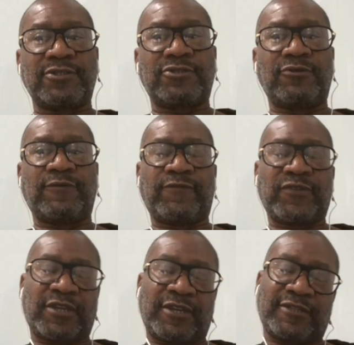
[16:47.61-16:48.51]
institute
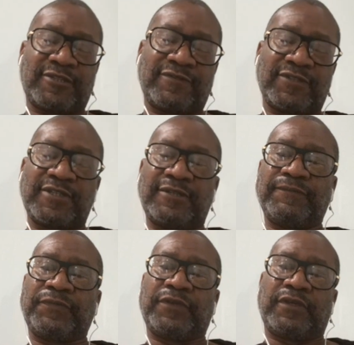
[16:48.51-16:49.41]
of
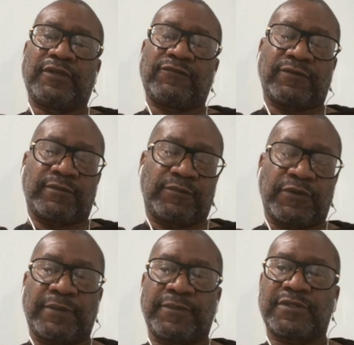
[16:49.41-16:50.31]
connectivity from the
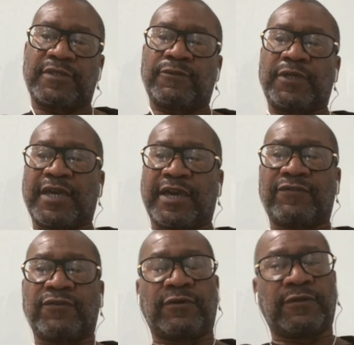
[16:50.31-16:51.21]
premise that we
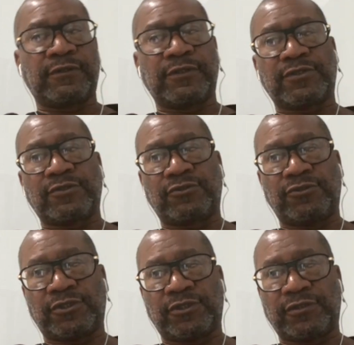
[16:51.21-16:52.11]
have all the
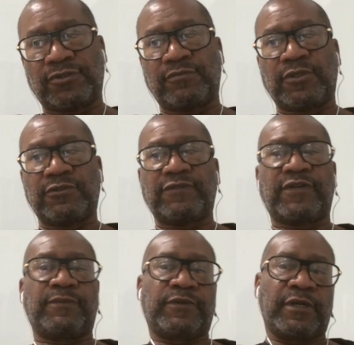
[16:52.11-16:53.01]
solutions to most
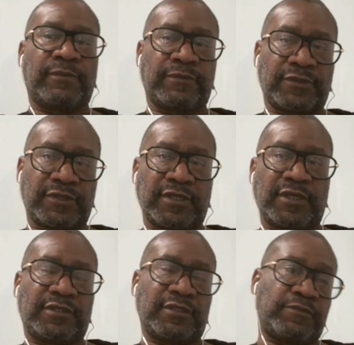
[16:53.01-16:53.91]
of our problems
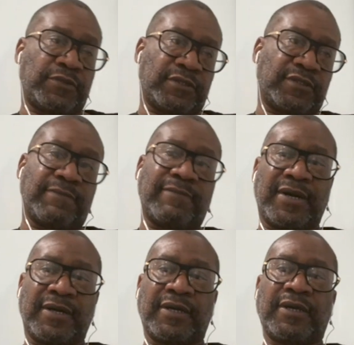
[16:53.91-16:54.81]
dispersed
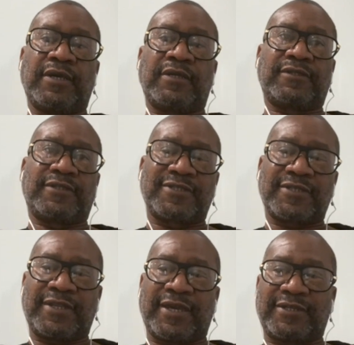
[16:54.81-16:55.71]
among
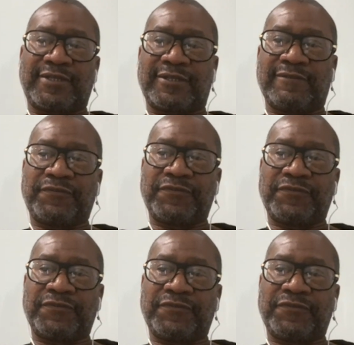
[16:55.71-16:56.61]
disconnected
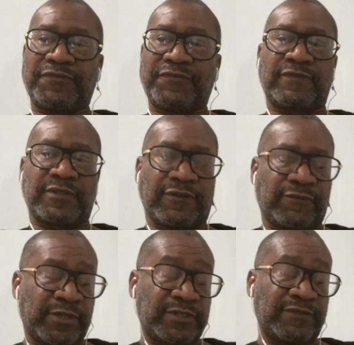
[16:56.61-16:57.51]
silos
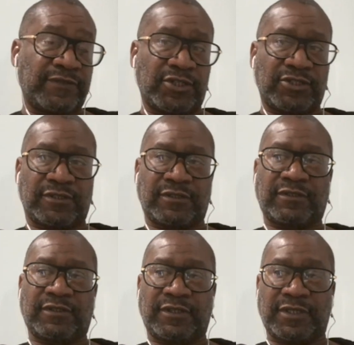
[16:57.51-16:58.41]
of
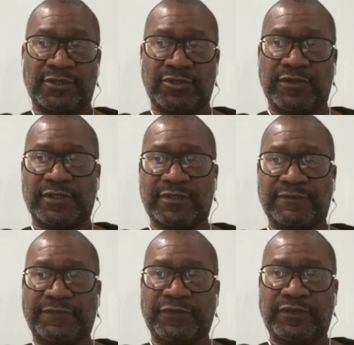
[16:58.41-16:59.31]
self-preservation and
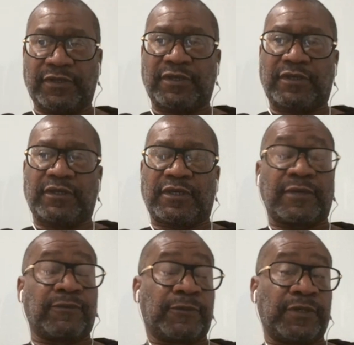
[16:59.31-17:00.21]
interest.
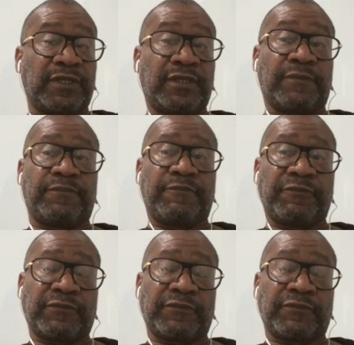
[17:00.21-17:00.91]
And what we need are